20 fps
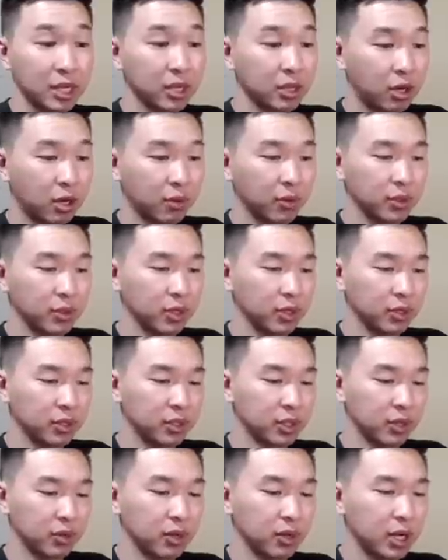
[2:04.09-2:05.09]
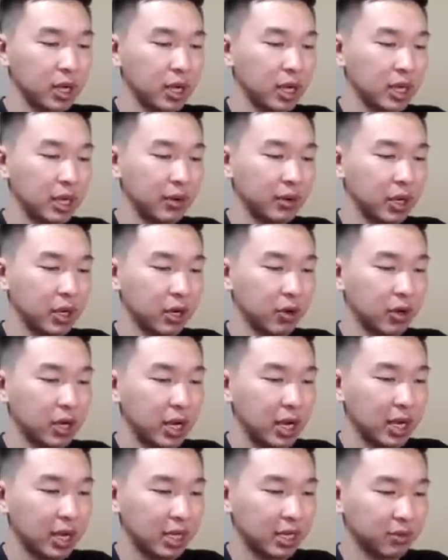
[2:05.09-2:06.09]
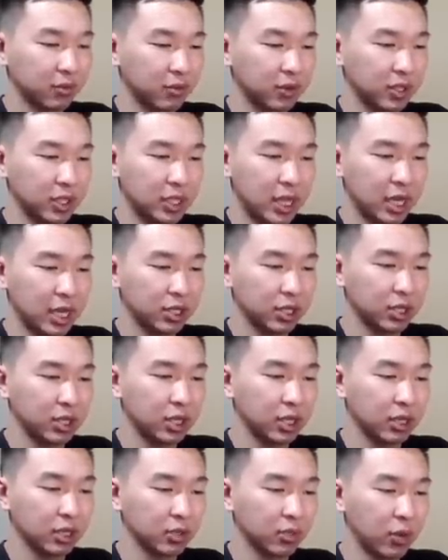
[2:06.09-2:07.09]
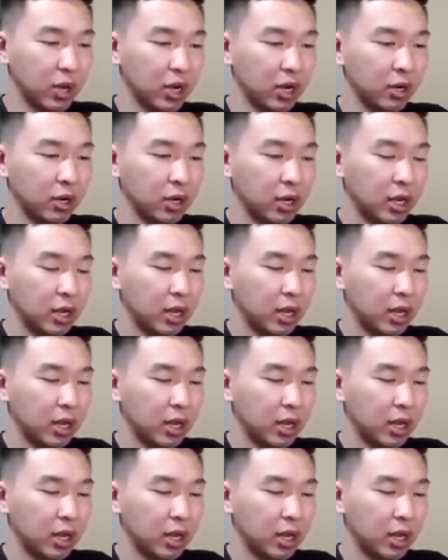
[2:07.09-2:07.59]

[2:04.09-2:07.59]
a card with those. So there we go. Got some Grizzlies action here as well.